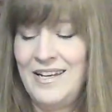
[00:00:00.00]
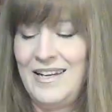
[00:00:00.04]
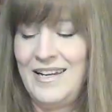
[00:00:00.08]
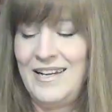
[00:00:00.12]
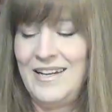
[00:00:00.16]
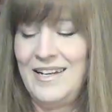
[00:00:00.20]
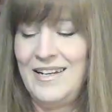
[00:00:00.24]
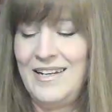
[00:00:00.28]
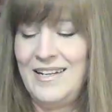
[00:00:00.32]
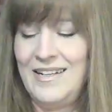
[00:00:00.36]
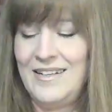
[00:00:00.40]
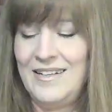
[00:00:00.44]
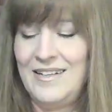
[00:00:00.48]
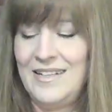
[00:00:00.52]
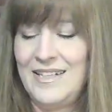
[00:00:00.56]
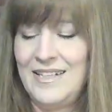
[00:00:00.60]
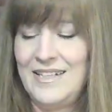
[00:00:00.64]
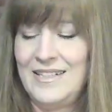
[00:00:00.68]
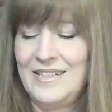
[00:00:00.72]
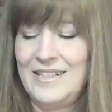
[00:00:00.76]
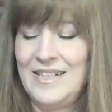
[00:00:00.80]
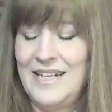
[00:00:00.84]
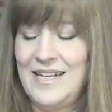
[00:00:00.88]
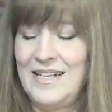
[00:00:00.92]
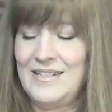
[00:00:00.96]
And
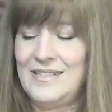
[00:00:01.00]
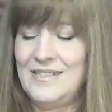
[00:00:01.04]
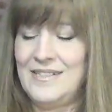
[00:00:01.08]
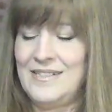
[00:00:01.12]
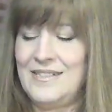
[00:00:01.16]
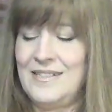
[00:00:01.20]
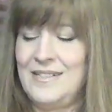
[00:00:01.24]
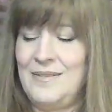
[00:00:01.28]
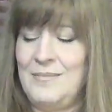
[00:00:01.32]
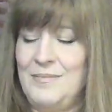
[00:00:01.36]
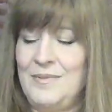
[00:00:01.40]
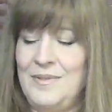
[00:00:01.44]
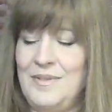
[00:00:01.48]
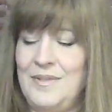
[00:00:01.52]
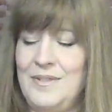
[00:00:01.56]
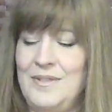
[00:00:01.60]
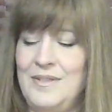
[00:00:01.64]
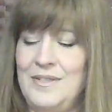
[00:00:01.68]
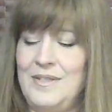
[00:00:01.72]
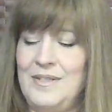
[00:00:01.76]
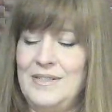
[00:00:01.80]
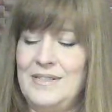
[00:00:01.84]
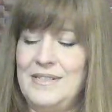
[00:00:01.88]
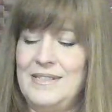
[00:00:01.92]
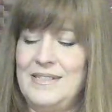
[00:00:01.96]
it has
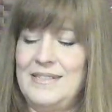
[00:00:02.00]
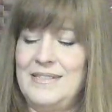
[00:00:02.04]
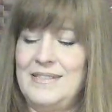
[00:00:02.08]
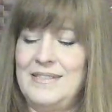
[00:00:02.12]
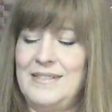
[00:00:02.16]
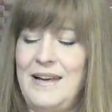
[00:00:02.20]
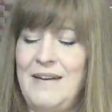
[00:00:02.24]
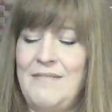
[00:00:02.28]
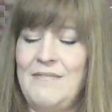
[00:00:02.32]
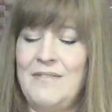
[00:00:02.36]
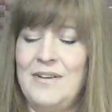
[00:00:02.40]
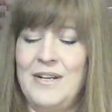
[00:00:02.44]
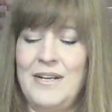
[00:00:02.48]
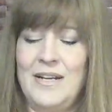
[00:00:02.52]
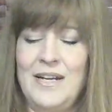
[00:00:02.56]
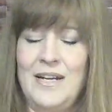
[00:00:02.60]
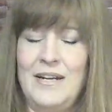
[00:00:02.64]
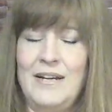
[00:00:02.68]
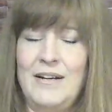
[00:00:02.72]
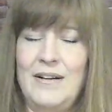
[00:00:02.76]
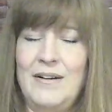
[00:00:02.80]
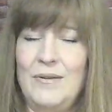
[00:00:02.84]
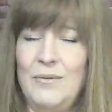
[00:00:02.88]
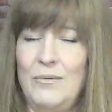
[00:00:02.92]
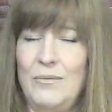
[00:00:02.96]
number seven
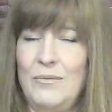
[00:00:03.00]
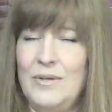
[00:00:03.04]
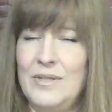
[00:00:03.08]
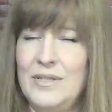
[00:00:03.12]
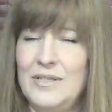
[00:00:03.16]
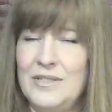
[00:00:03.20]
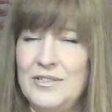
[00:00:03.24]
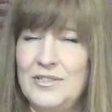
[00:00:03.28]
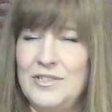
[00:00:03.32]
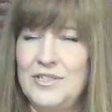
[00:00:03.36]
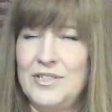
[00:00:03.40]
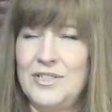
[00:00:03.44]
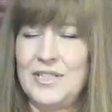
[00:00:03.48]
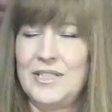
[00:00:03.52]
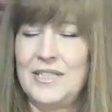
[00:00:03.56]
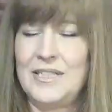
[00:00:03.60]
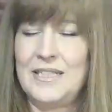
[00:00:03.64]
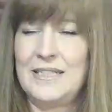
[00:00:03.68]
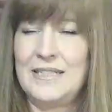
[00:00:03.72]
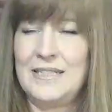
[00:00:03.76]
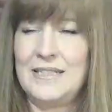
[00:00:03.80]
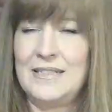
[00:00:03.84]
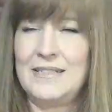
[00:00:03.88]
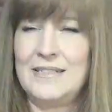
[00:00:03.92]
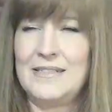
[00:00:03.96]
here, which
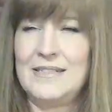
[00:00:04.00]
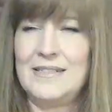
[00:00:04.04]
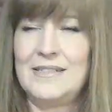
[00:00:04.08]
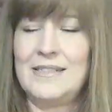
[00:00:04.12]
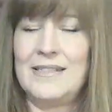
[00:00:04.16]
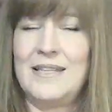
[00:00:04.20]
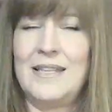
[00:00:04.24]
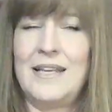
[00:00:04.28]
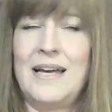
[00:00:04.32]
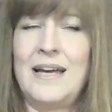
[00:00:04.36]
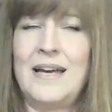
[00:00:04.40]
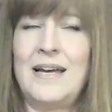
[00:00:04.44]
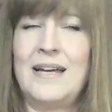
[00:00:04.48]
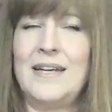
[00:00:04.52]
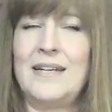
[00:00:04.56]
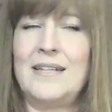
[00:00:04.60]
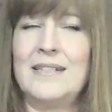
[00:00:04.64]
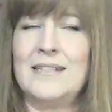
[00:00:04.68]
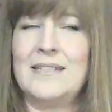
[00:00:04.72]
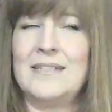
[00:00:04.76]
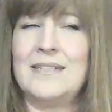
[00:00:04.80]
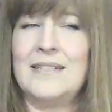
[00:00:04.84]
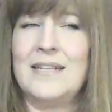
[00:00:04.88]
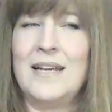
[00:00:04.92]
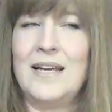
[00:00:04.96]
is
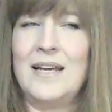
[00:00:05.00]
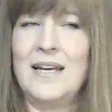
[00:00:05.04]
that